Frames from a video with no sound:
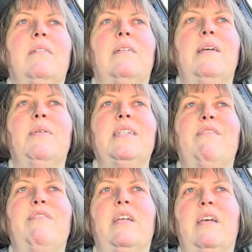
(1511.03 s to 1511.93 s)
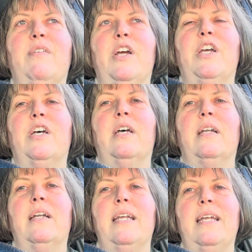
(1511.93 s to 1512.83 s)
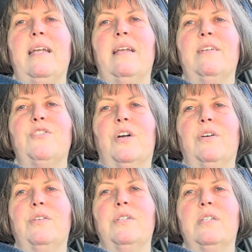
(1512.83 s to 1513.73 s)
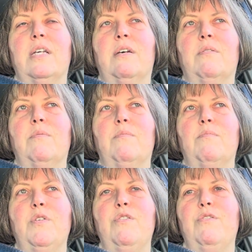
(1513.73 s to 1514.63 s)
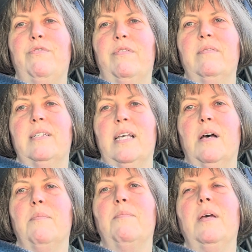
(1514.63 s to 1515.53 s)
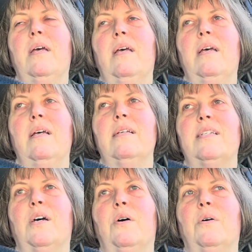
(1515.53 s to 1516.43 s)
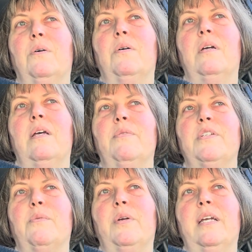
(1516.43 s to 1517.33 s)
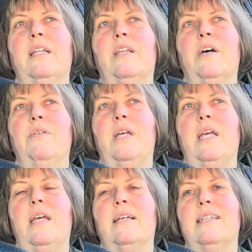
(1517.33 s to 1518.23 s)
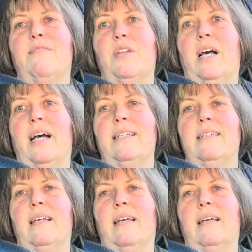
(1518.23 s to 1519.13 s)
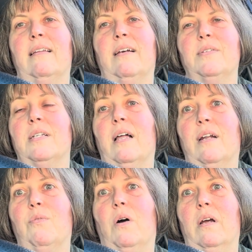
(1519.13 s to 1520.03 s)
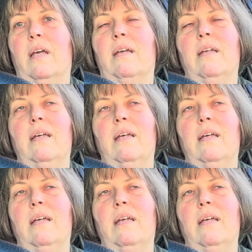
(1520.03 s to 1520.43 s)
he wasn't feeling very good, and he struggles to move some. So it was a really low key, except for the ice thing. That was a lot of walking.